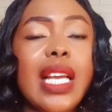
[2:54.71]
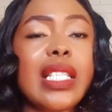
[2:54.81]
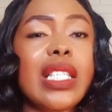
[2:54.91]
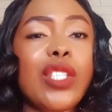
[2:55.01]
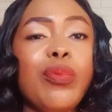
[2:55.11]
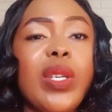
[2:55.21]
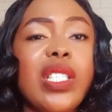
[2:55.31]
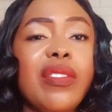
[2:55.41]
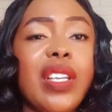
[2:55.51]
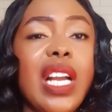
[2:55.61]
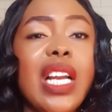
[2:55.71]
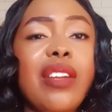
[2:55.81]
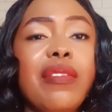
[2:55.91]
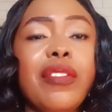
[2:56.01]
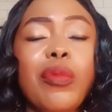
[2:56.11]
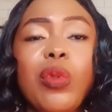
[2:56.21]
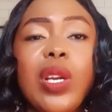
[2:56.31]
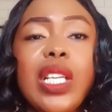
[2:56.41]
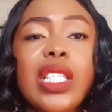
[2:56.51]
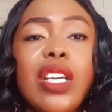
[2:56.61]
It is specifically
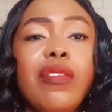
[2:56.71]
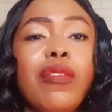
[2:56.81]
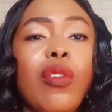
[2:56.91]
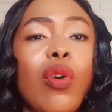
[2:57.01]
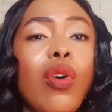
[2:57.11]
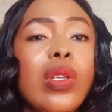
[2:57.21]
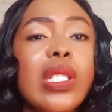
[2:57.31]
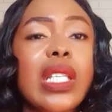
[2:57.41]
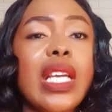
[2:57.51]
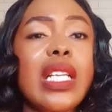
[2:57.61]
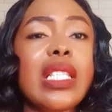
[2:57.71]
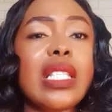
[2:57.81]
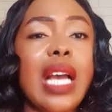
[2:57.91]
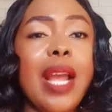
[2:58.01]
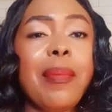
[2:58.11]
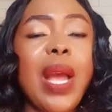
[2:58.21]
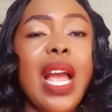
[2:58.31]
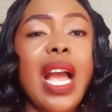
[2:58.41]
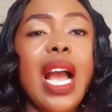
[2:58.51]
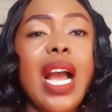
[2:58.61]
formulated for all skin type
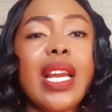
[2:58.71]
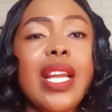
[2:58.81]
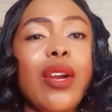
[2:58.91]
and a